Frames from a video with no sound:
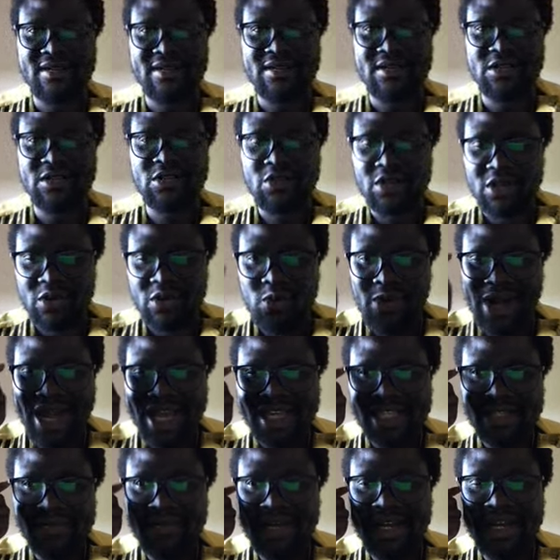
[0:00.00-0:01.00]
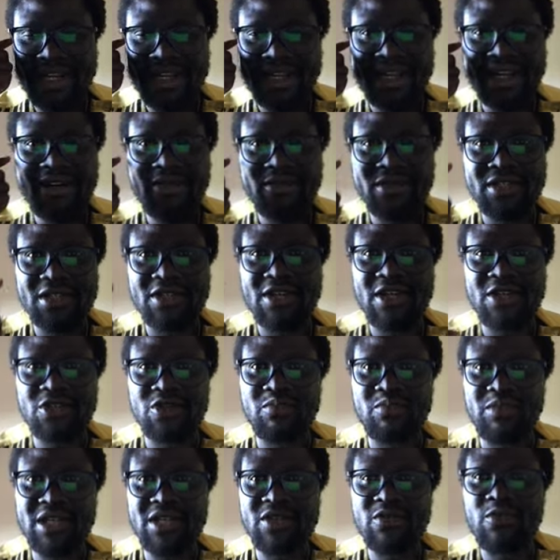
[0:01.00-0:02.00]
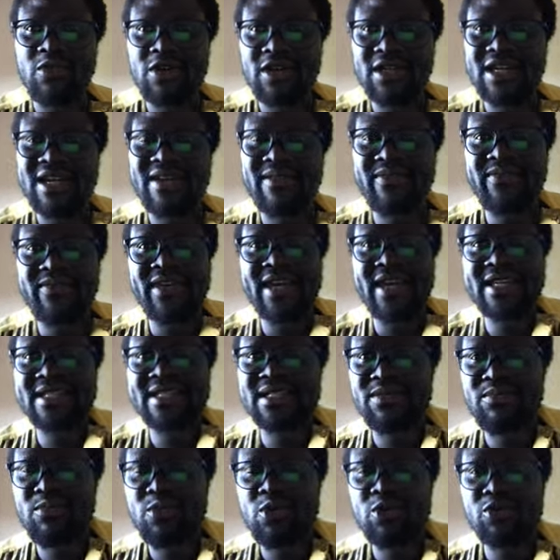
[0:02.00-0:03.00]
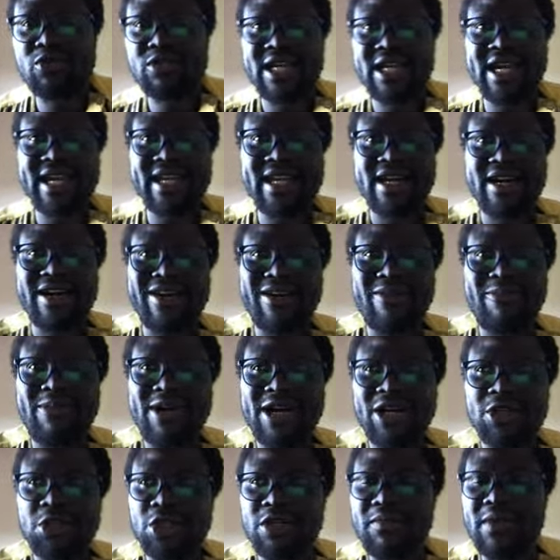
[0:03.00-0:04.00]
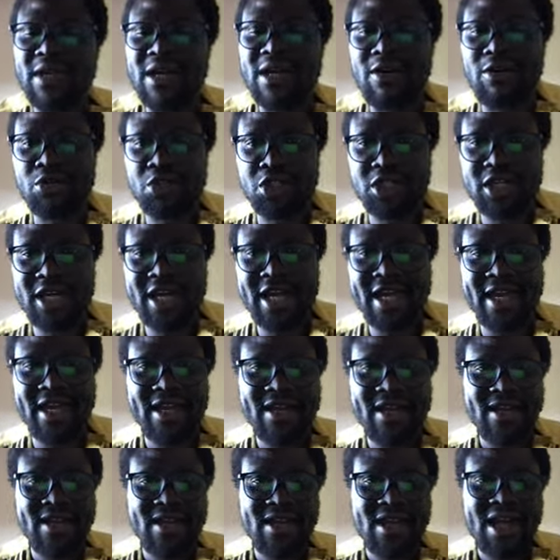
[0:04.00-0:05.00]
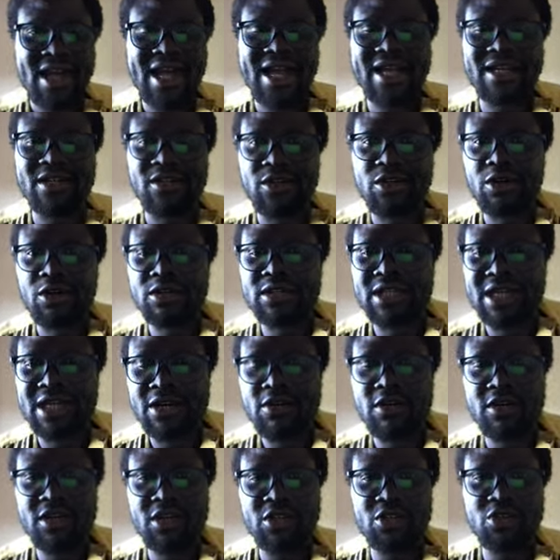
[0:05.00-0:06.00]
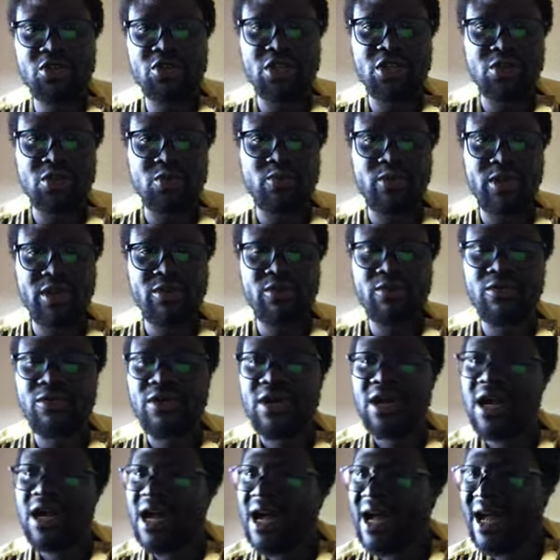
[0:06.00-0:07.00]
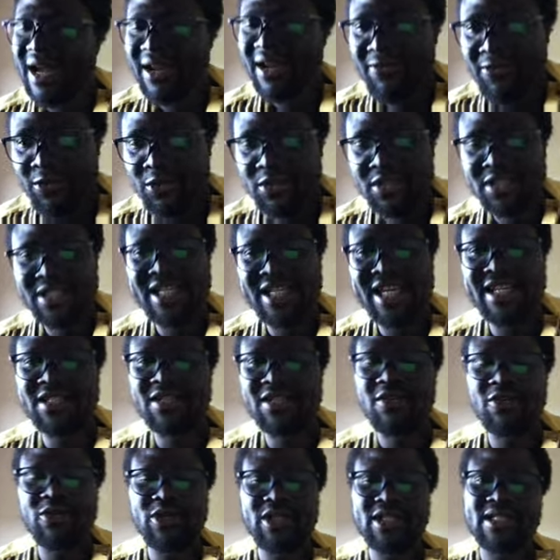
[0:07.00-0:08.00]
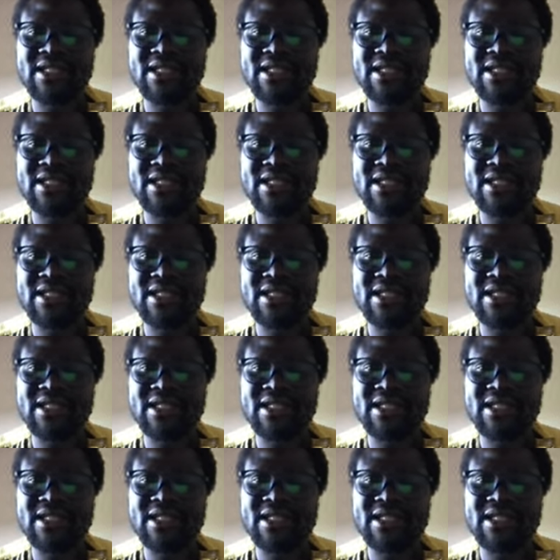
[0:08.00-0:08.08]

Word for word: So the wise man now is going to be the one that fears the Most High Yahweh Hashem Yahweh Shai, and does according to his will, and forsakes all these